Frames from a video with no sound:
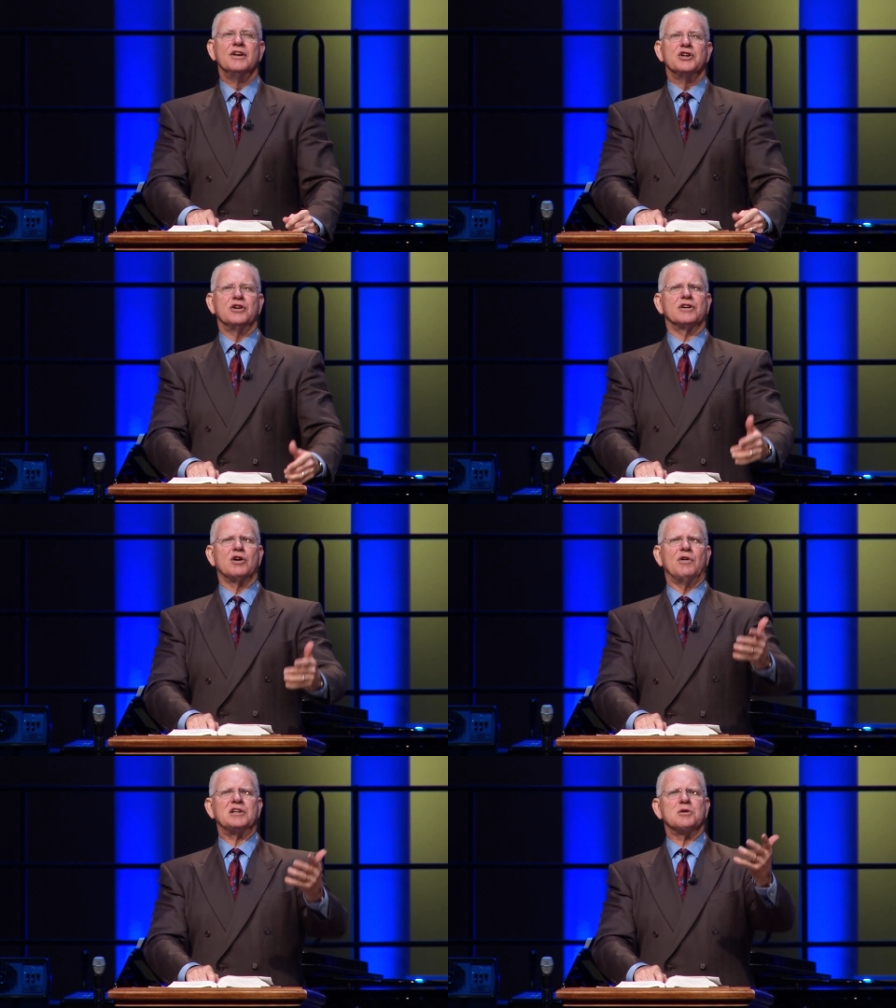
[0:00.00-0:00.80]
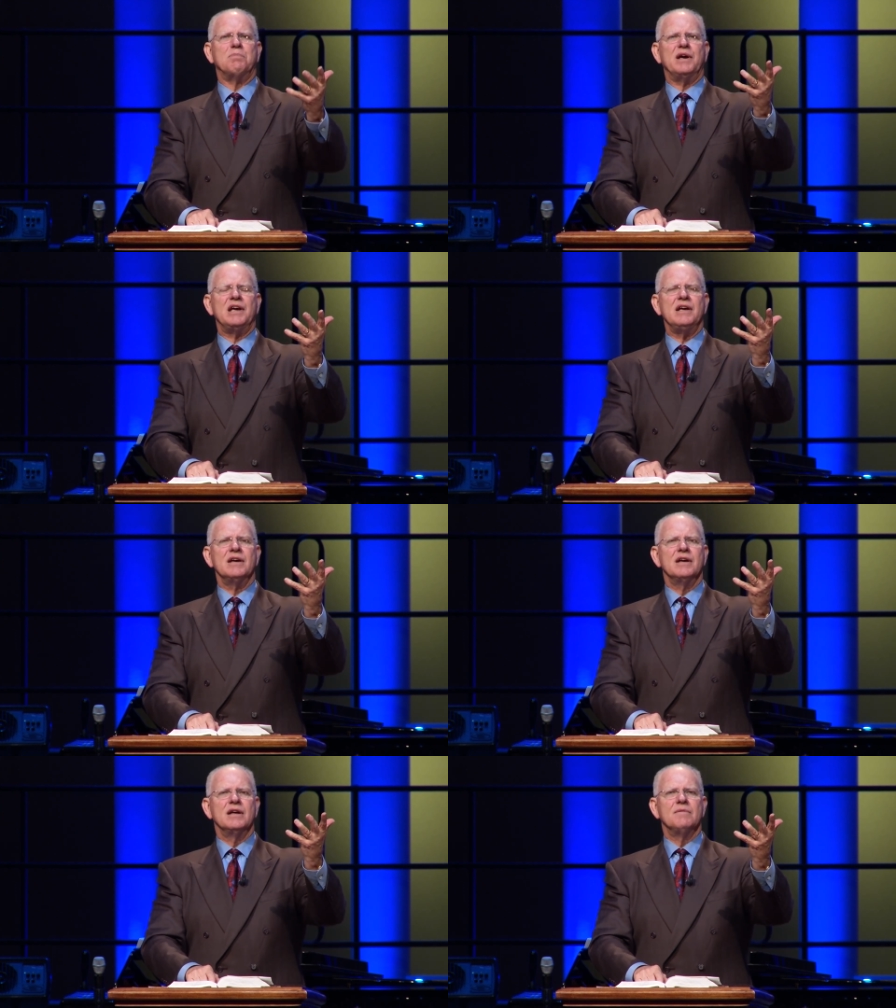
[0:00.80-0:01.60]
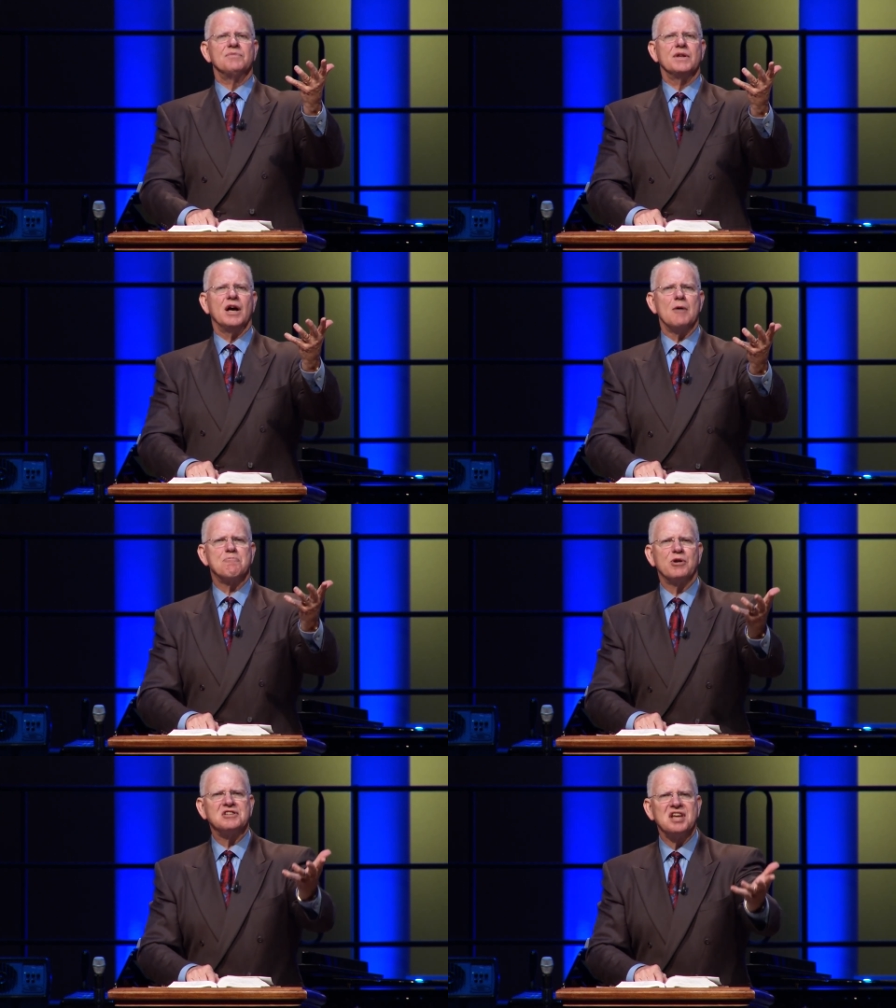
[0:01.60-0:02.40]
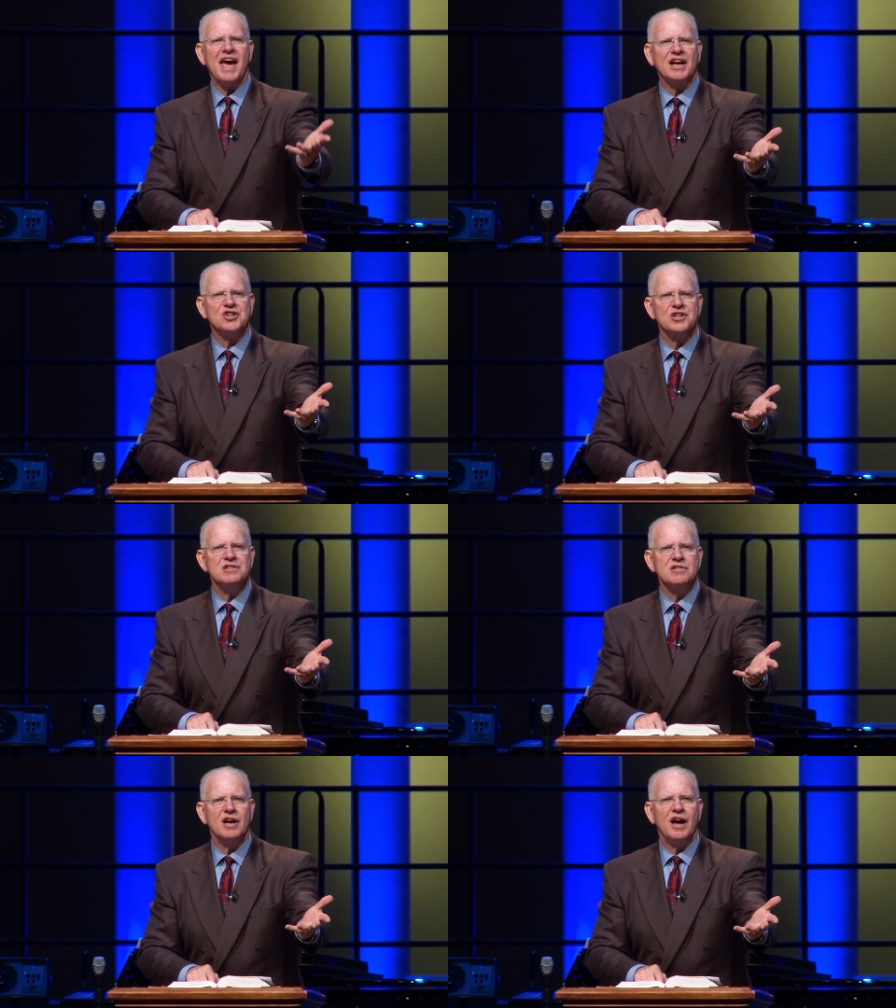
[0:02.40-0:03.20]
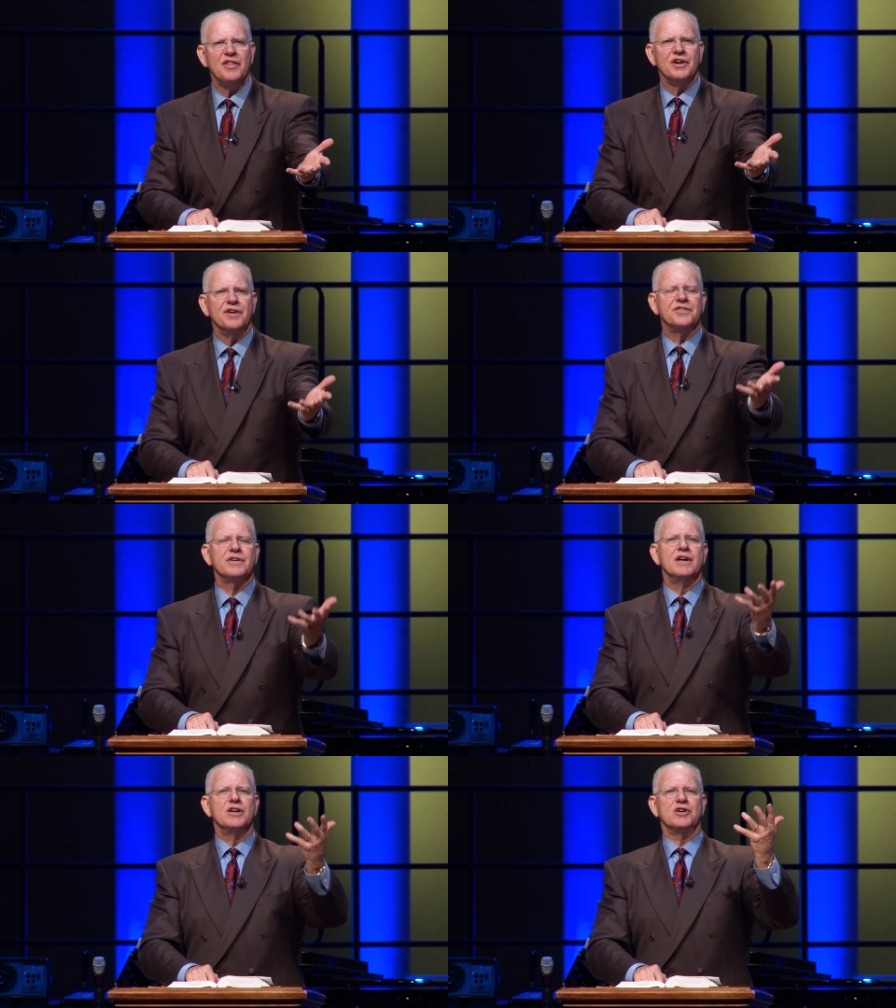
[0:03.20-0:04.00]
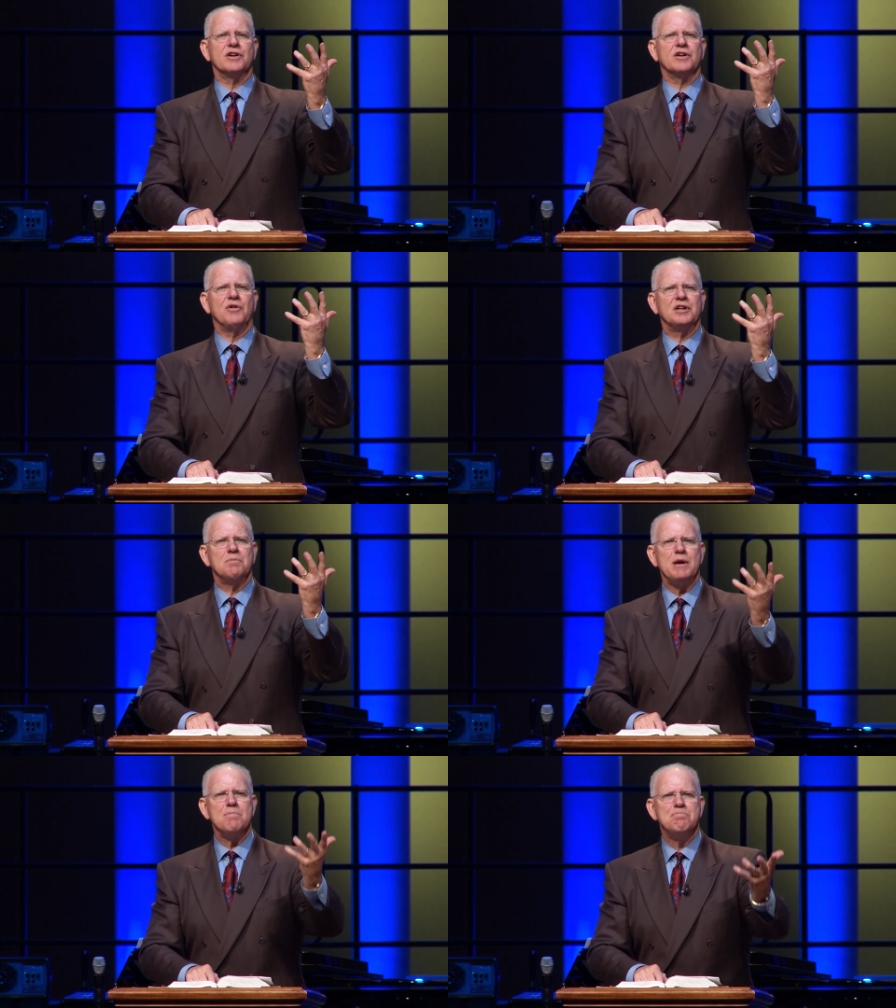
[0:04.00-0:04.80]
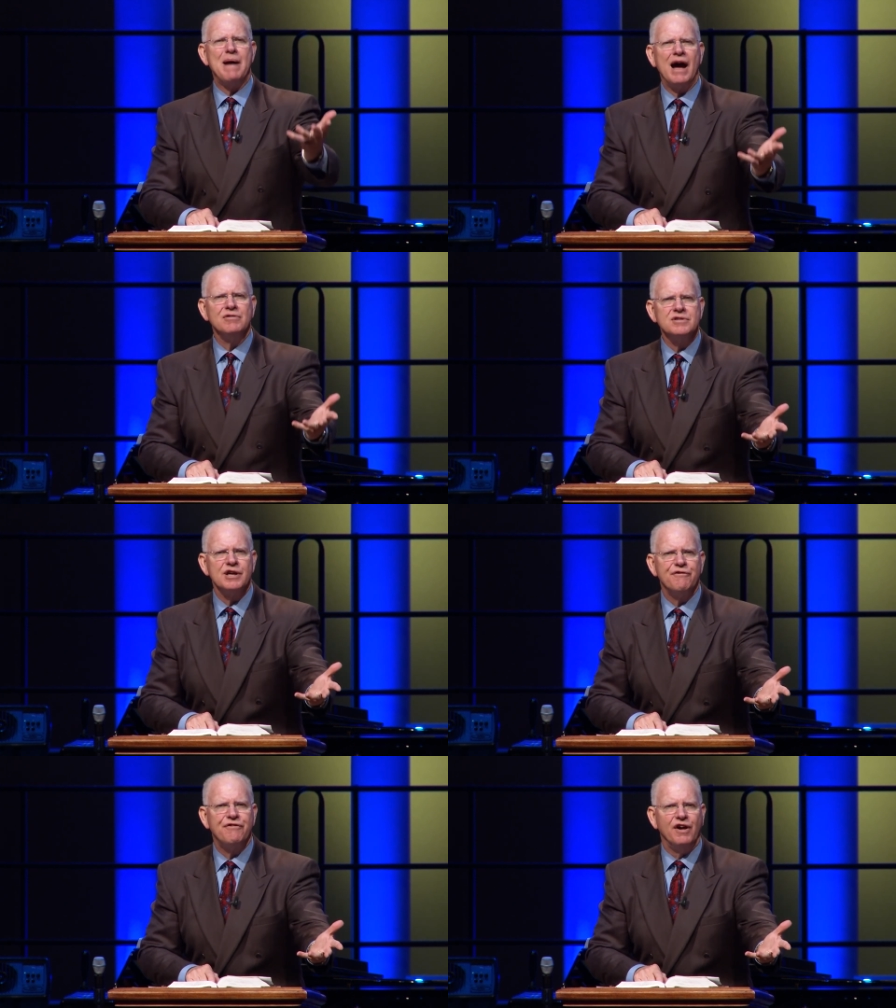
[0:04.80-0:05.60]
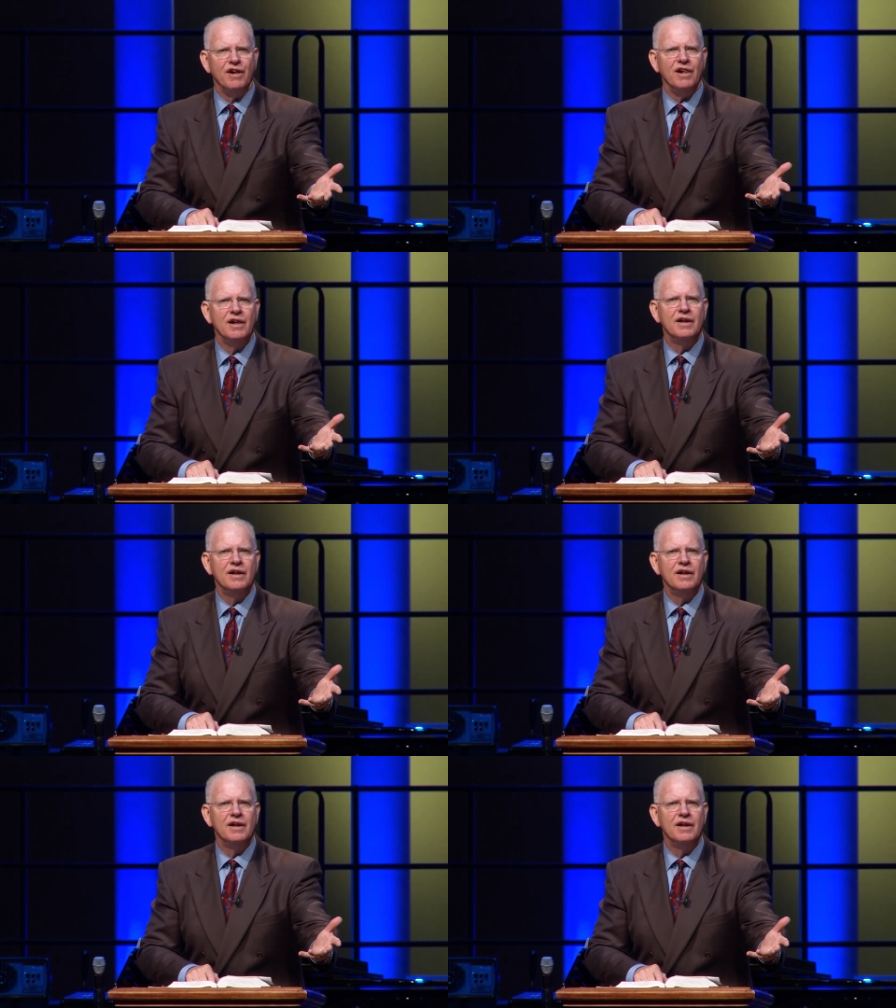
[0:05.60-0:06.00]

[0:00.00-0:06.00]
You're going to be a protection to others you're going to be bountiful.